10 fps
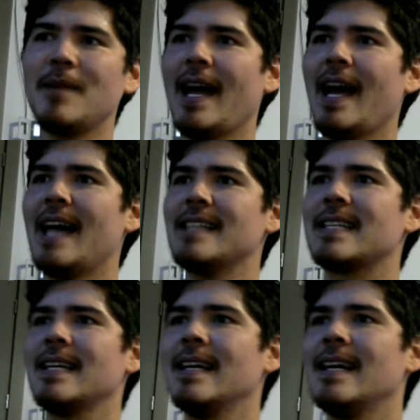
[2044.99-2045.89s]
to
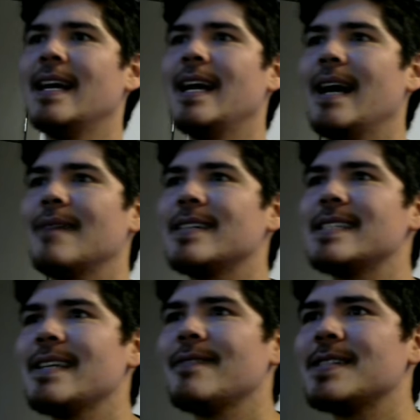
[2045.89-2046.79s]
ask. I'm going to
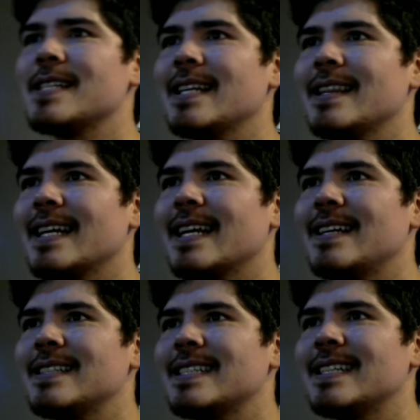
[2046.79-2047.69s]
see if there's anything
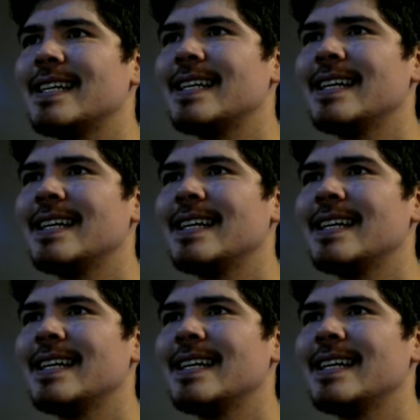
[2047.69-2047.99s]
else.